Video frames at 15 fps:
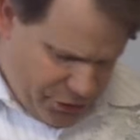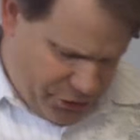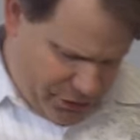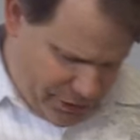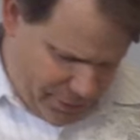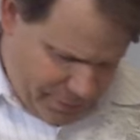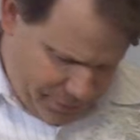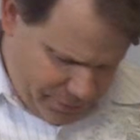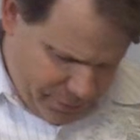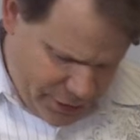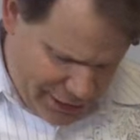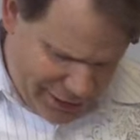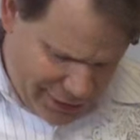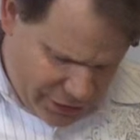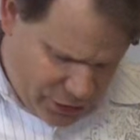Jerusalem,
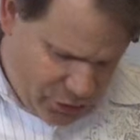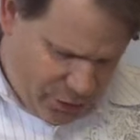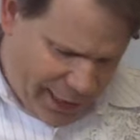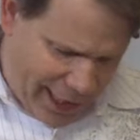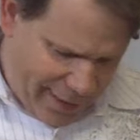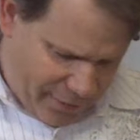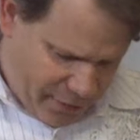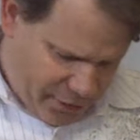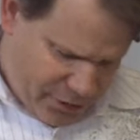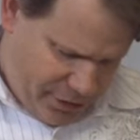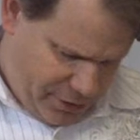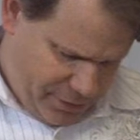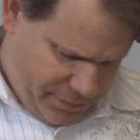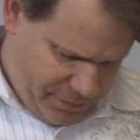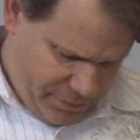Jesus
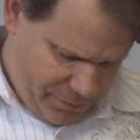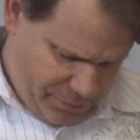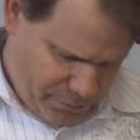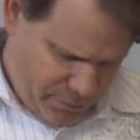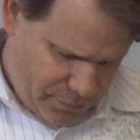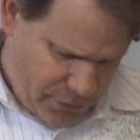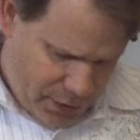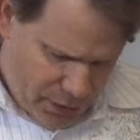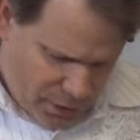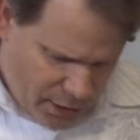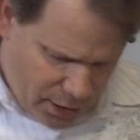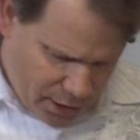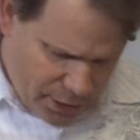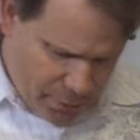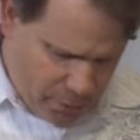traveled
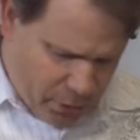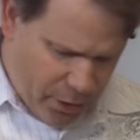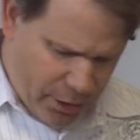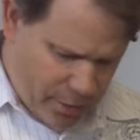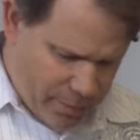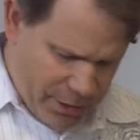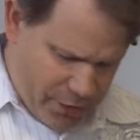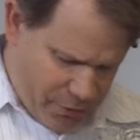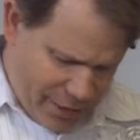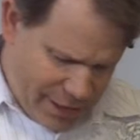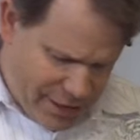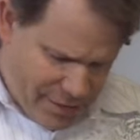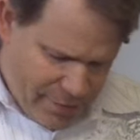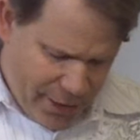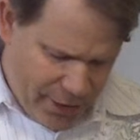along the border
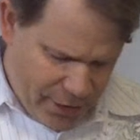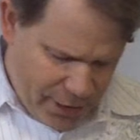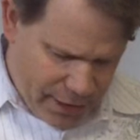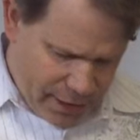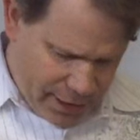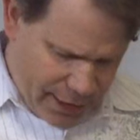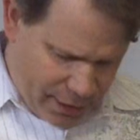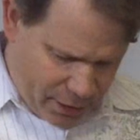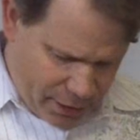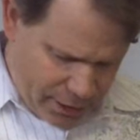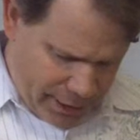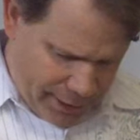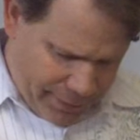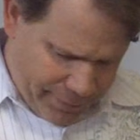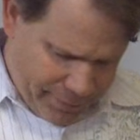between Samaria and
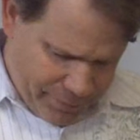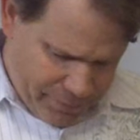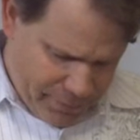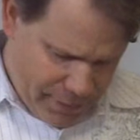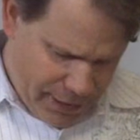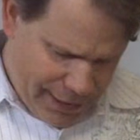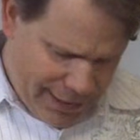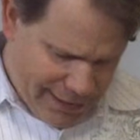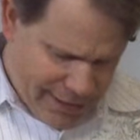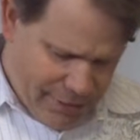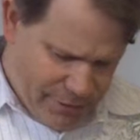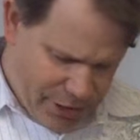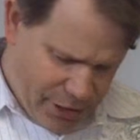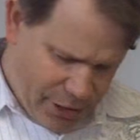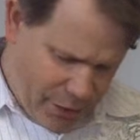Galilee, and as
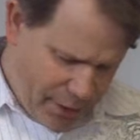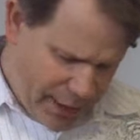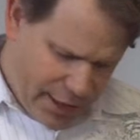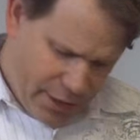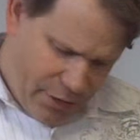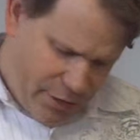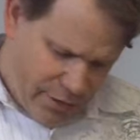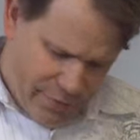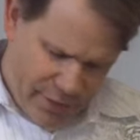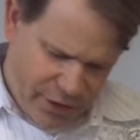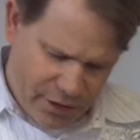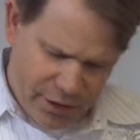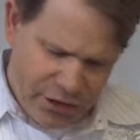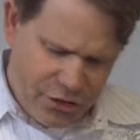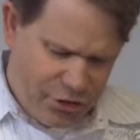he was going into a
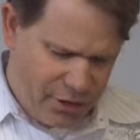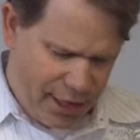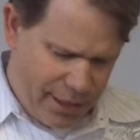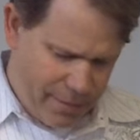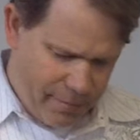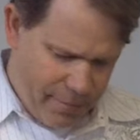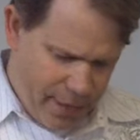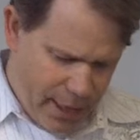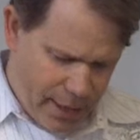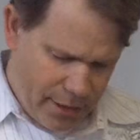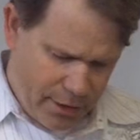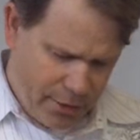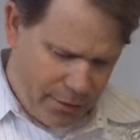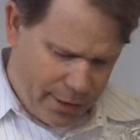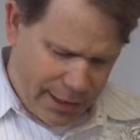village, 10
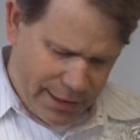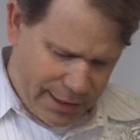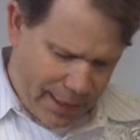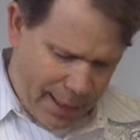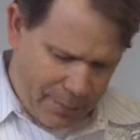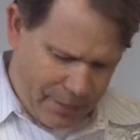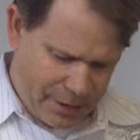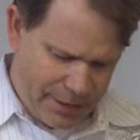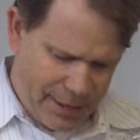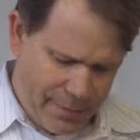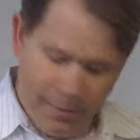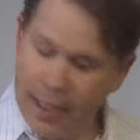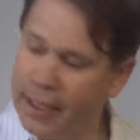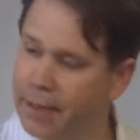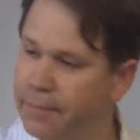men who had leprosy
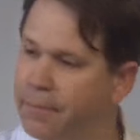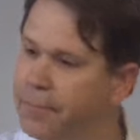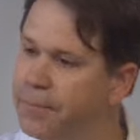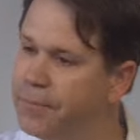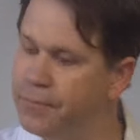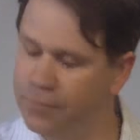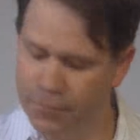met him.